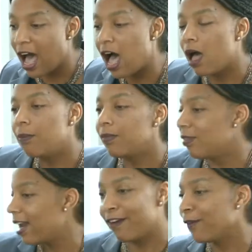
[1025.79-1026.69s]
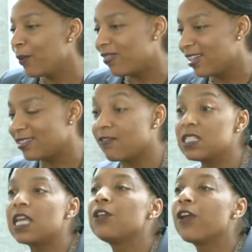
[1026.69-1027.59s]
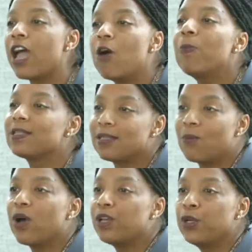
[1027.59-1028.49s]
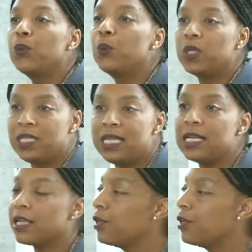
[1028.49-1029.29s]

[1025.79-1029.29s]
um, that everyone thinks of is that you're helping someone who would need it.